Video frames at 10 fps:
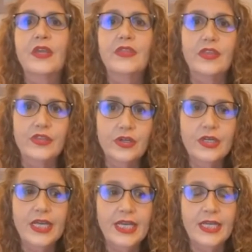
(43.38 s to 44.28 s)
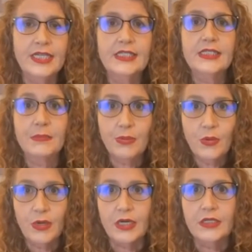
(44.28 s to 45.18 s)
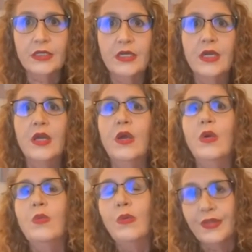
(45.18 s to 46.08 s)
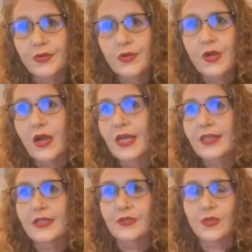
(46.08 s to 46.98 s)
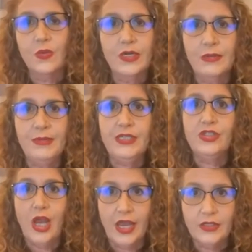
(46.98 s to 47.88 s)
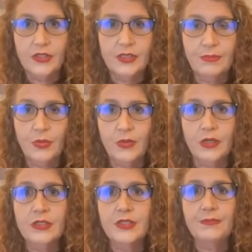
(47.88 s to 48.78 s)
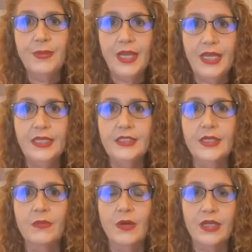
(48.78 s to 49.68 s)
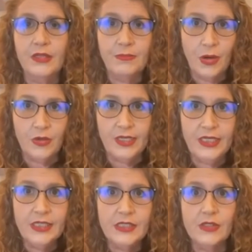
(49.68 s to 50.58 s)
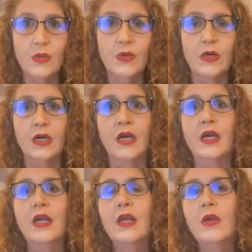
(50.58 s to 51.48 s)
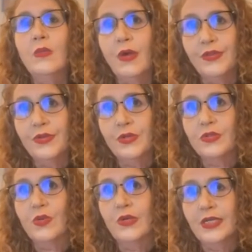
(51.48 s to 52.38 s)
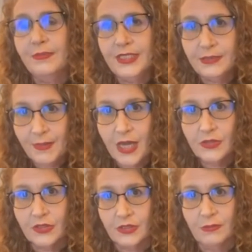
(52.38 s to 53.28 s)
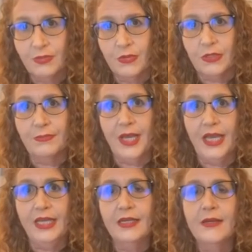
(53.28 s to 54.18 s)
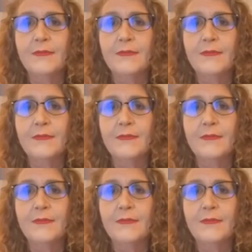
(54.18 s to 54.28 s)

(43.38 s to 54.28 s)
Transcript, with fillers: The third is support. Whether or not there's going to be child support paid to one of the parties or whether there's going to be spousal support paid.